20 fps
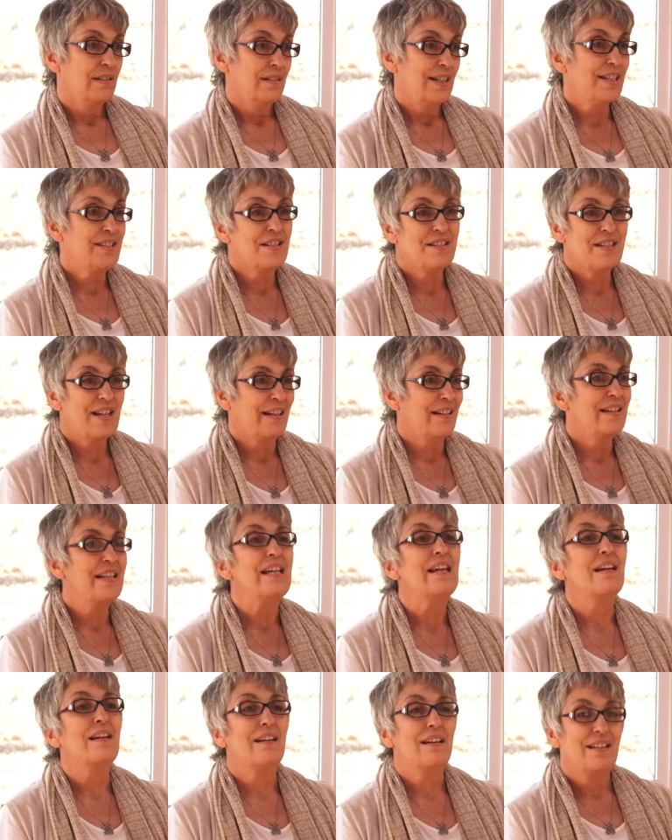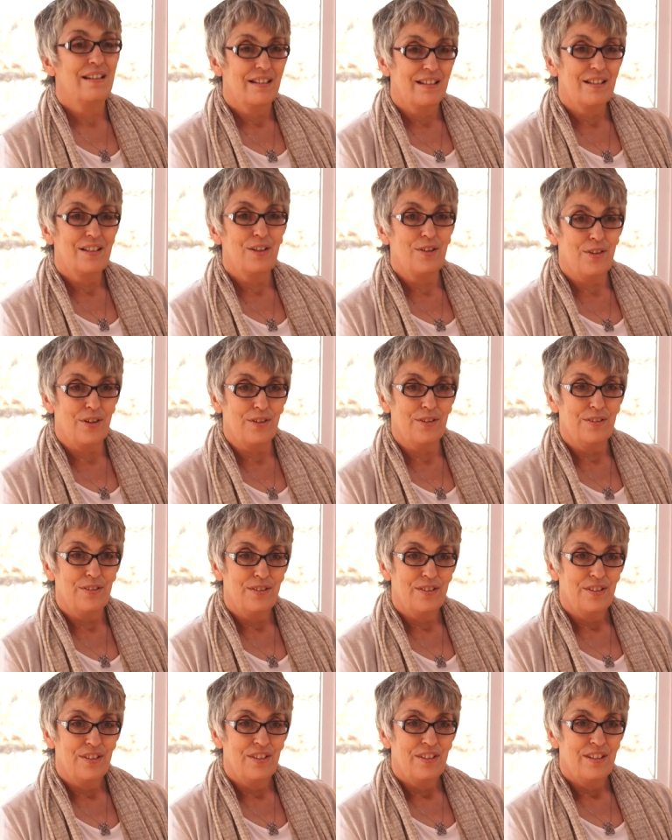That's a technique, you know.
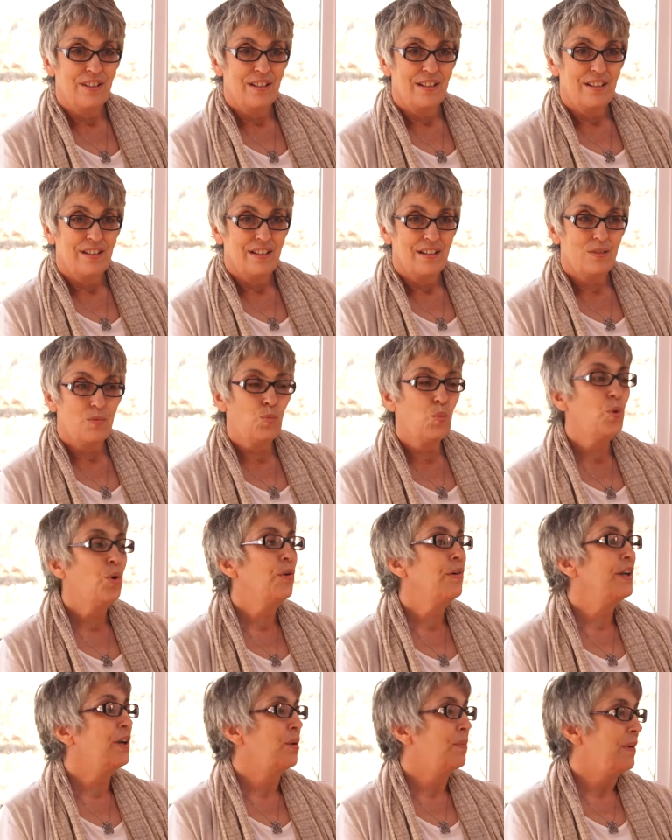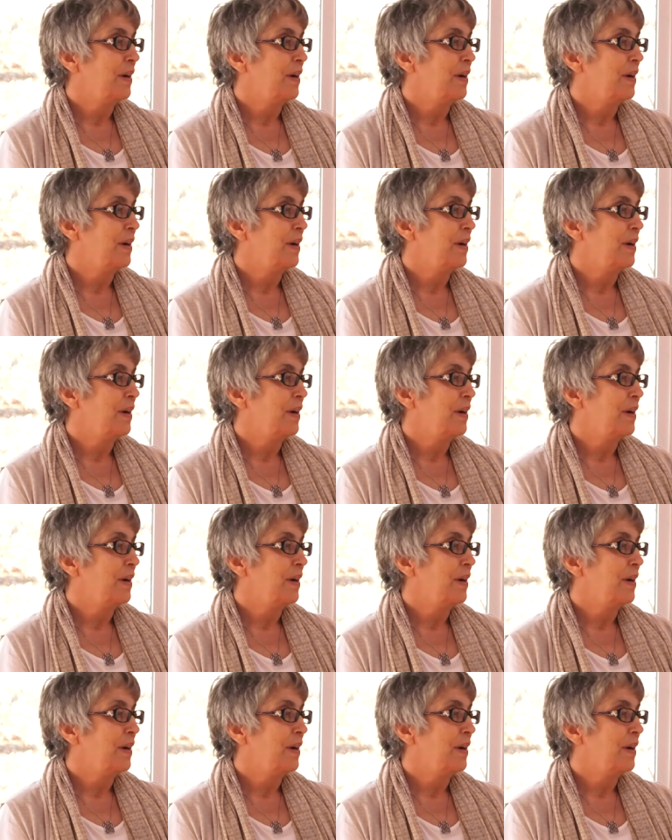Warrior